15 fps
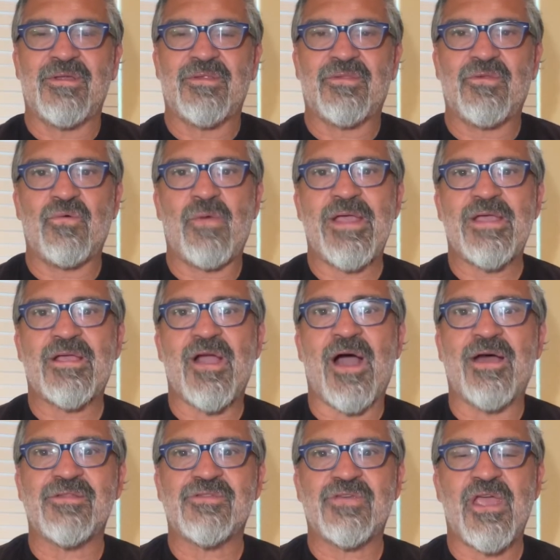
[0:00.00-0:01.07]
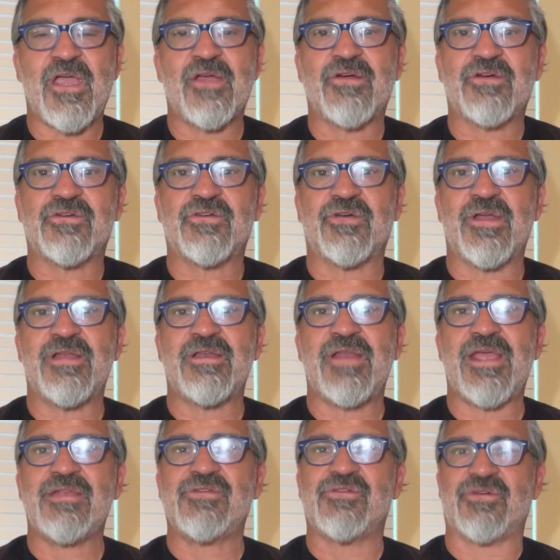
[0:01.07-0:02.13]
the way God's character and
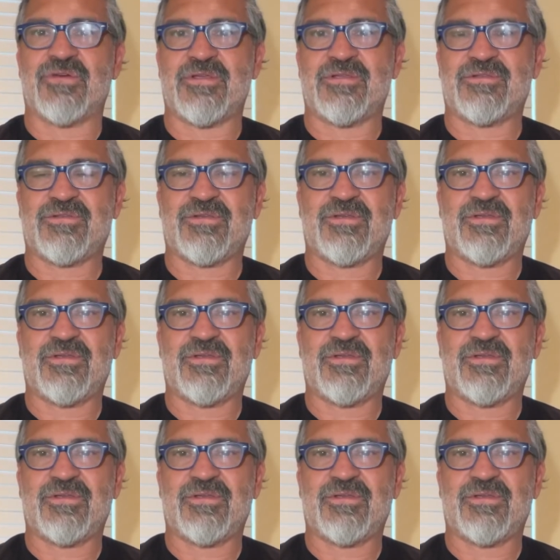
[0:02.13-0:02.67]
nature is.